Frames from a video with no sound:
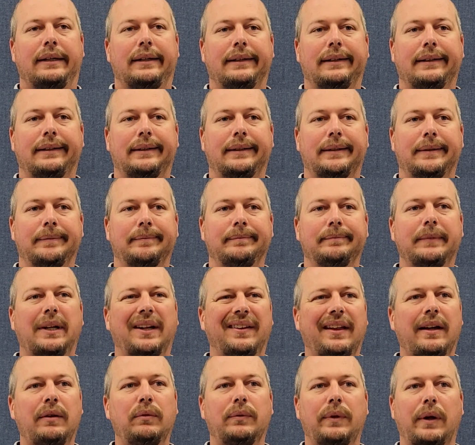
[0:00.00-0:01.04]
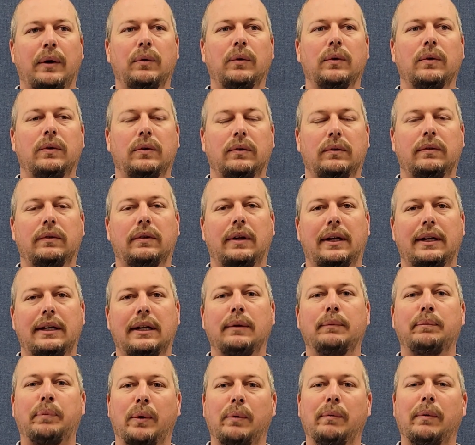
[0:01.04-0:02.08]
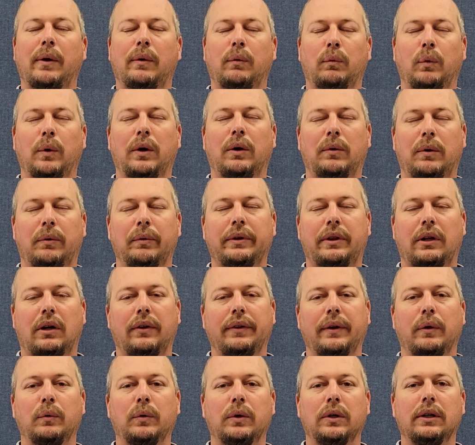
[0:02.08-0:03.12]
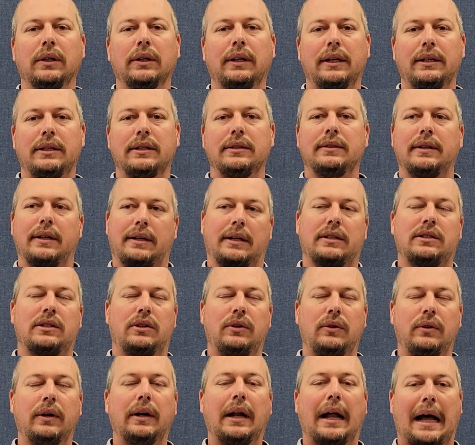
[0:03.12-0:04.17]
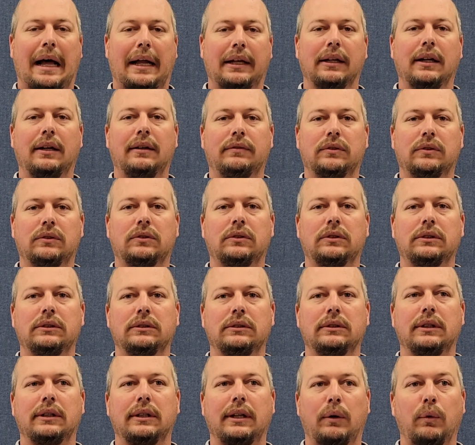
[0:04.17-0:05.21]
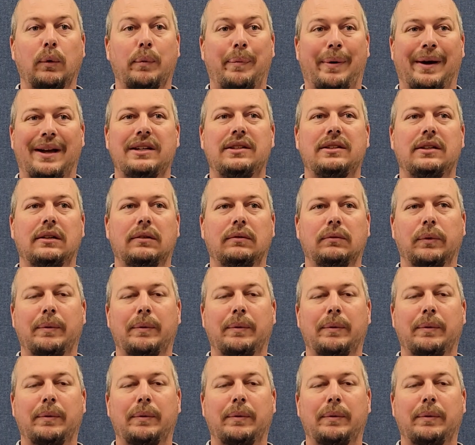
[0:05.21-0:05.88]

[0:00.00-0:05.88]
no, they did pretty much well what we thought they would. They executed at a high level and they were patient.